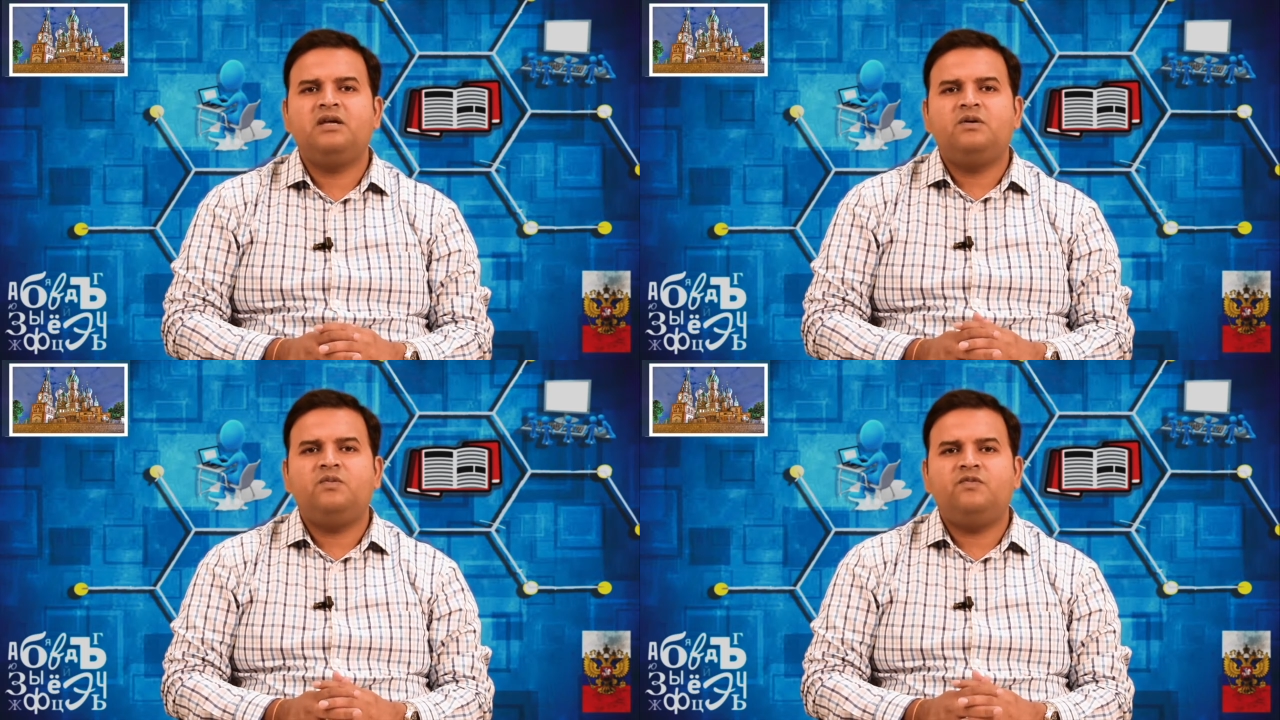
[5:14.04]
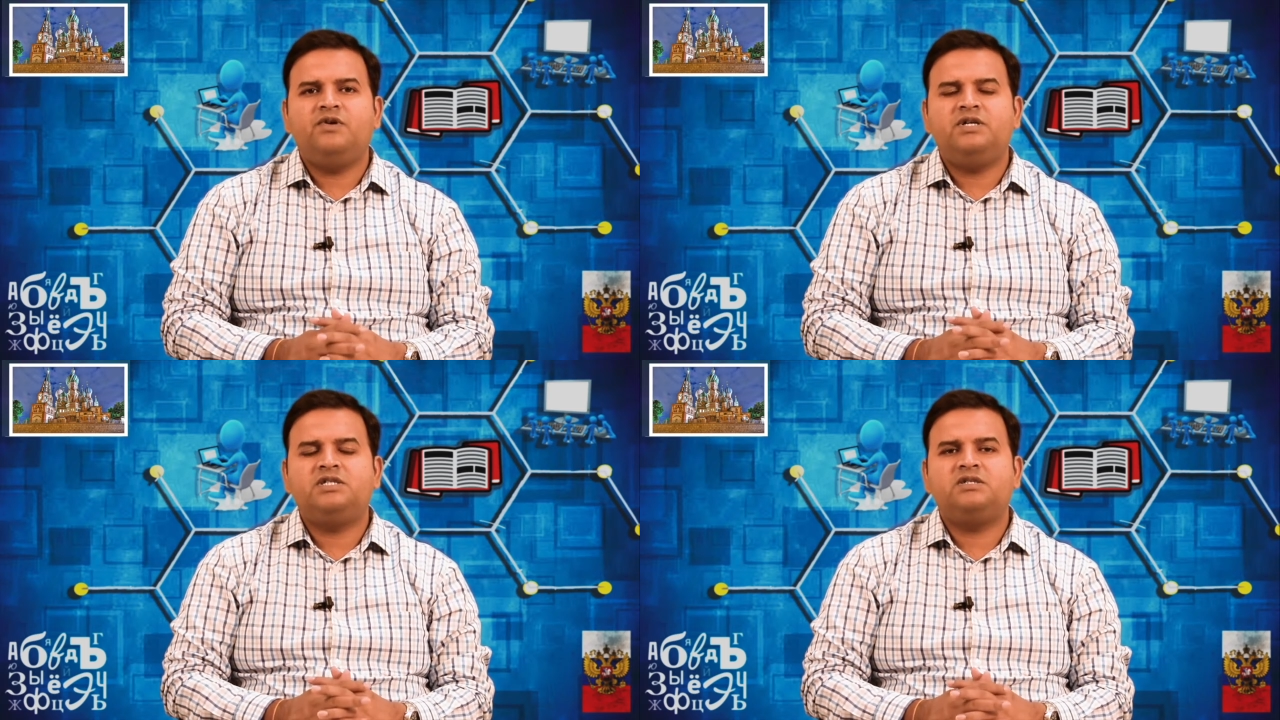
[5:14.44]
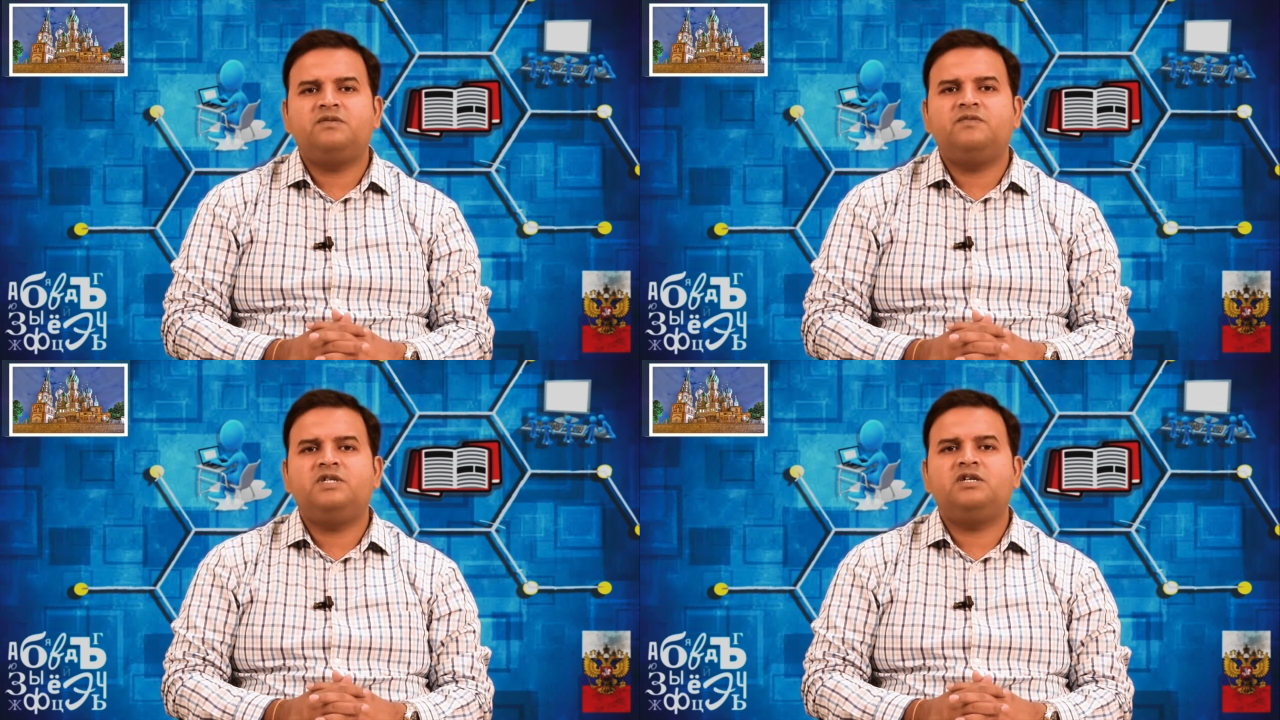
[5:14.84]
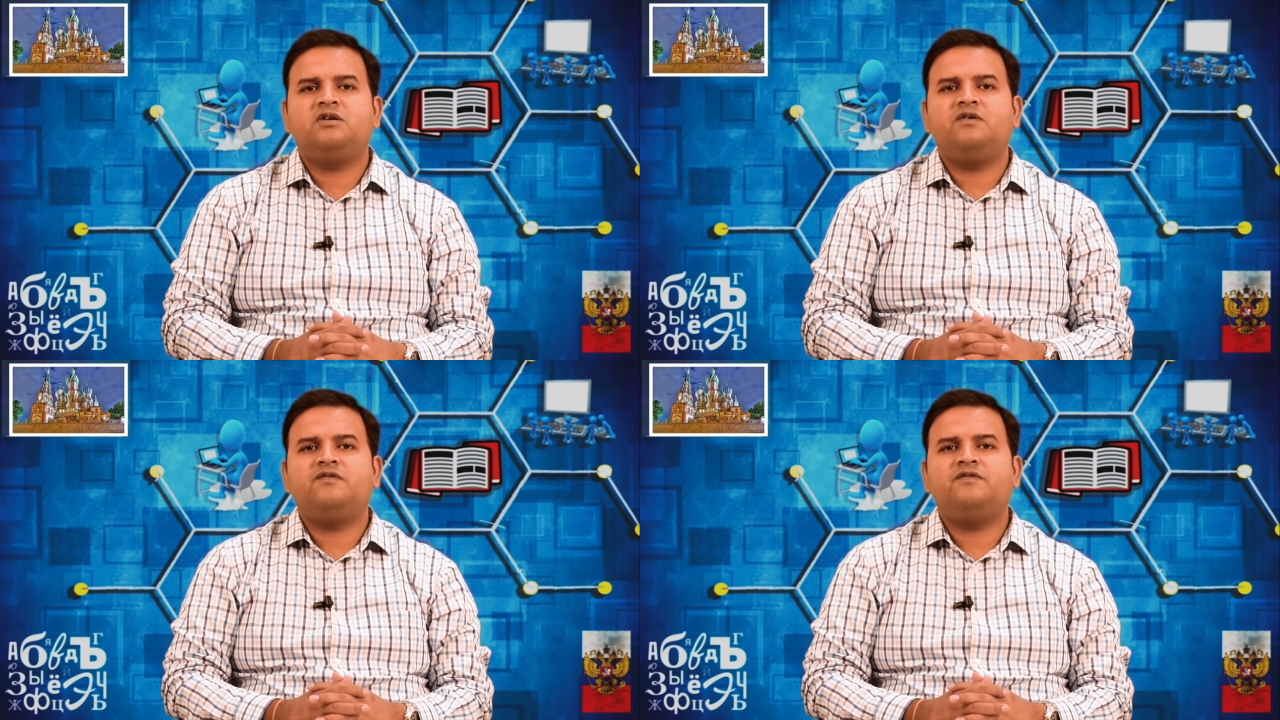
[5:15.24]
words which are
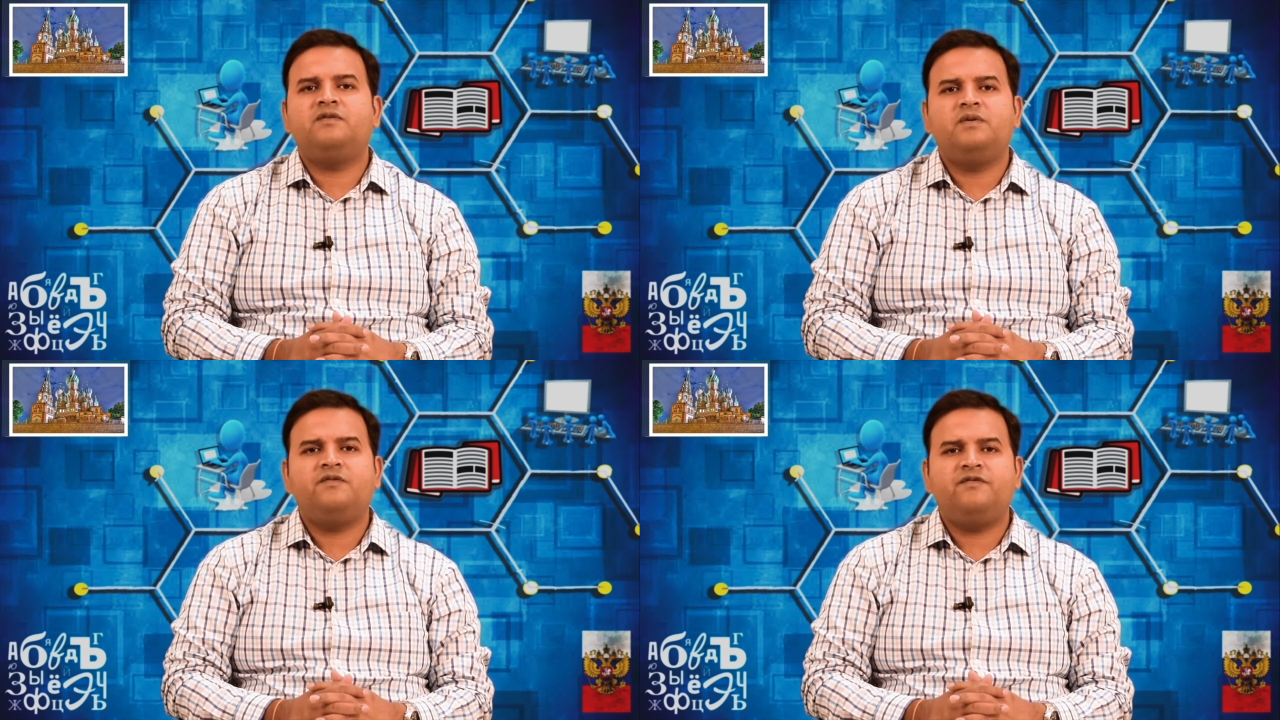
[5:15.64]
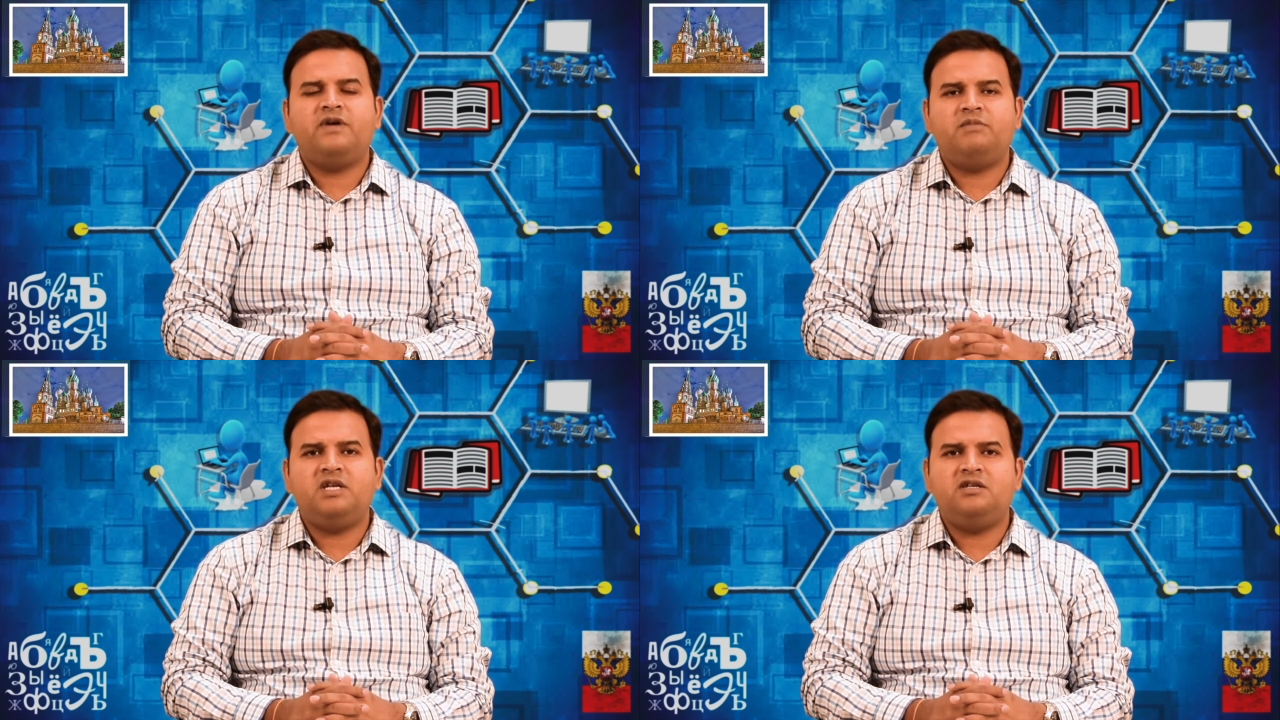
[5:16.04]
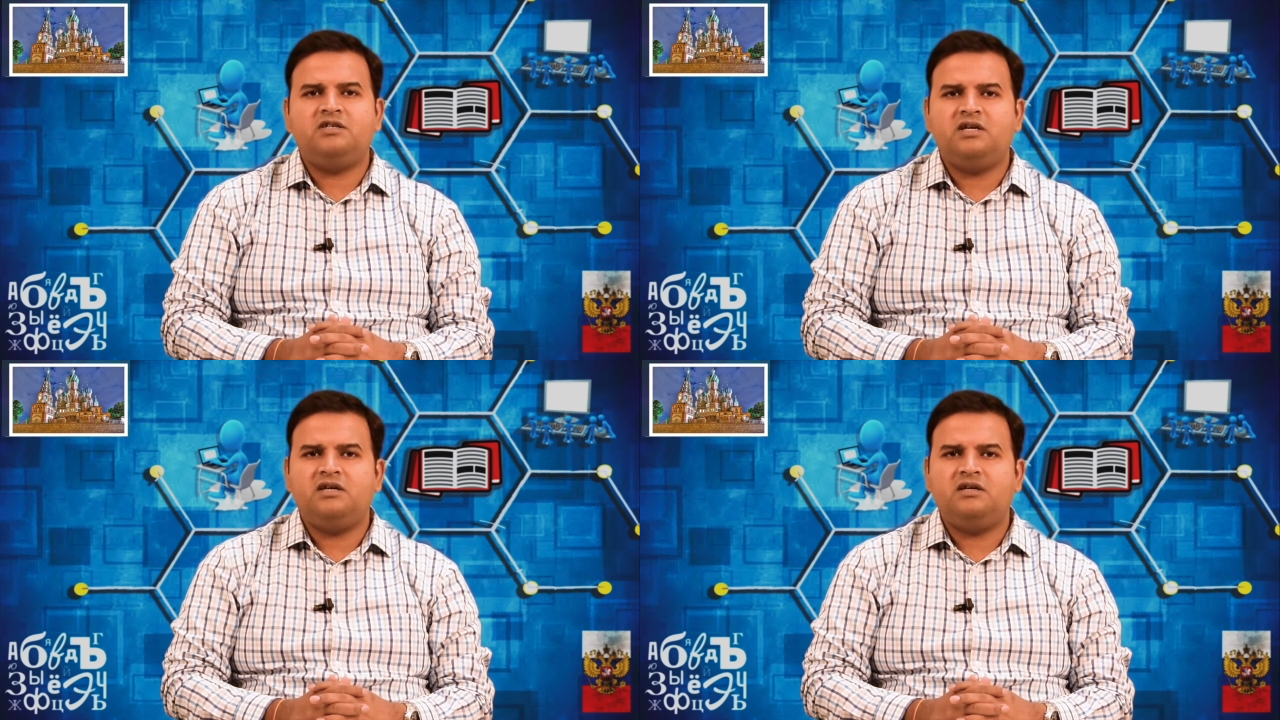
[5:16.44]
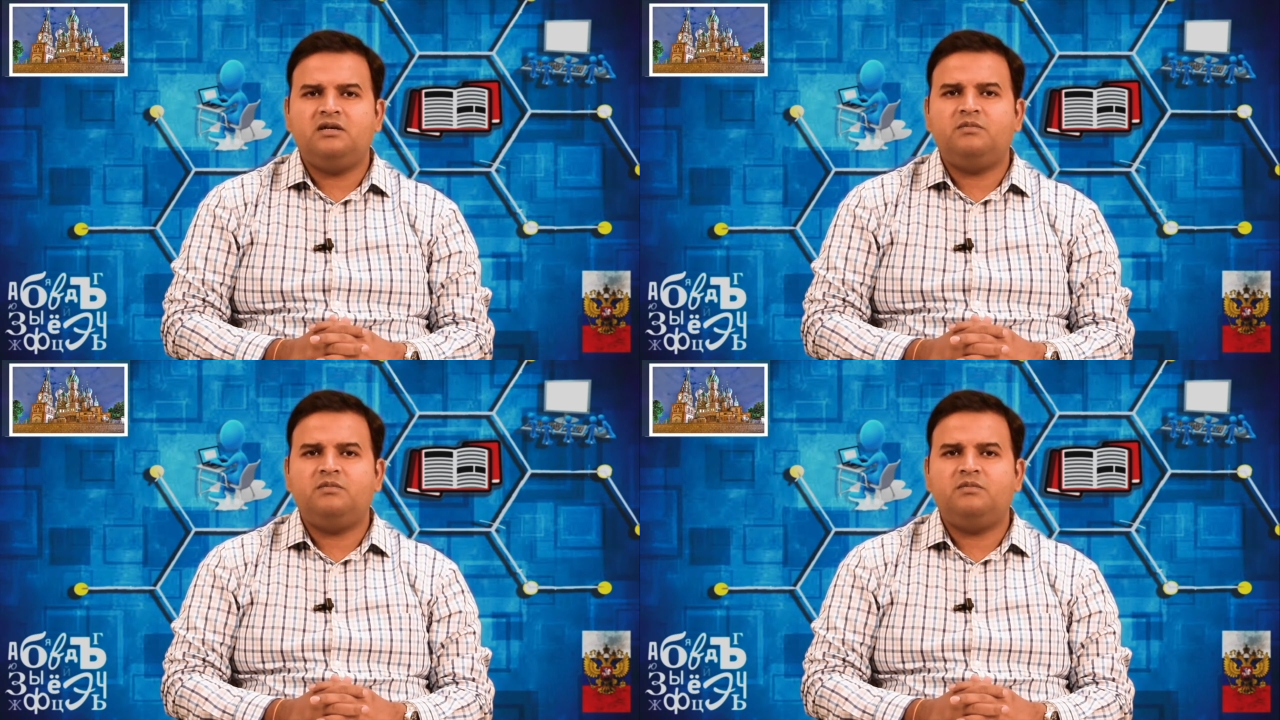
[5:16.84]
of feminine gender,